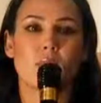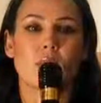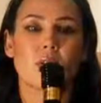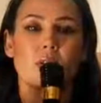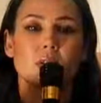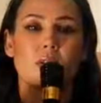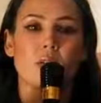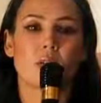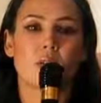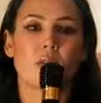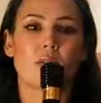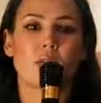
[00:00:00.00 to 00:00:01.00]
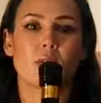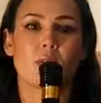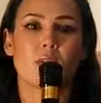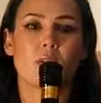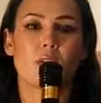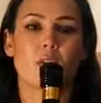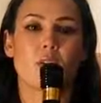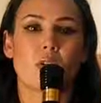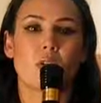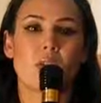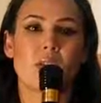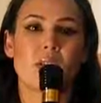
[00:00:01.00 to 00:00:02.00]
the girl
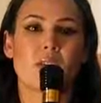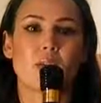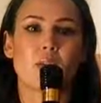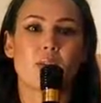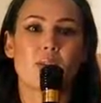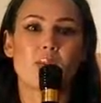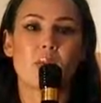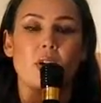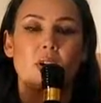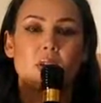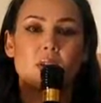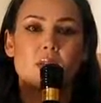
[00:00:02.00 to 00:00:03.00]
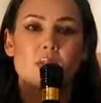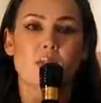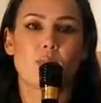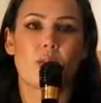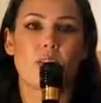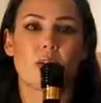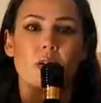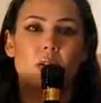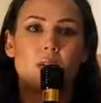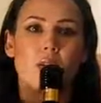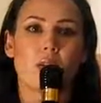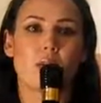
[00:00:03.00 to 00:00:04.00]
that was having a birthday party's brother
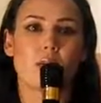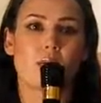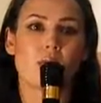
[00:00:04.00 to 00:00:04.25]
that was